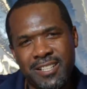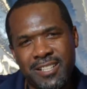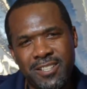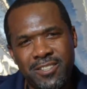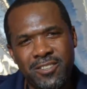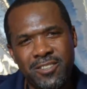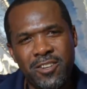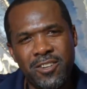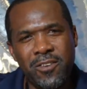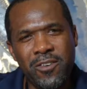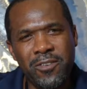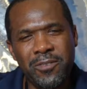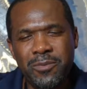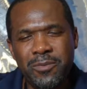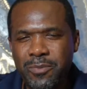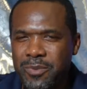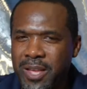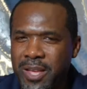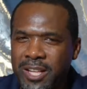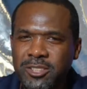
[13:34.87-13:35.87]

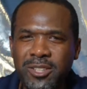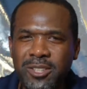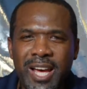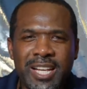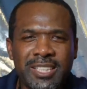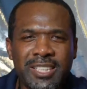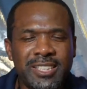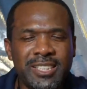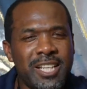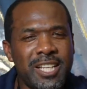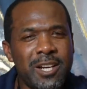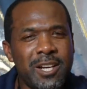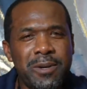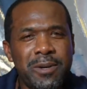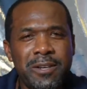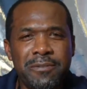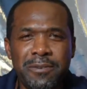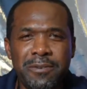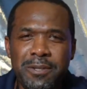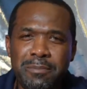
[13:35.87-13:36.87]
I try to stay
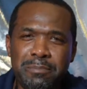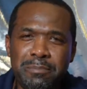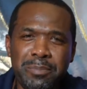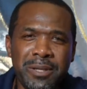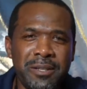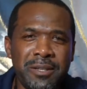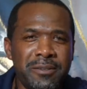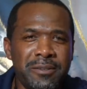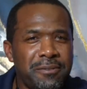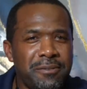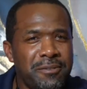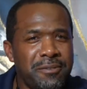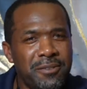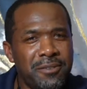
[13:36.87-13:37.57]
away from the beef.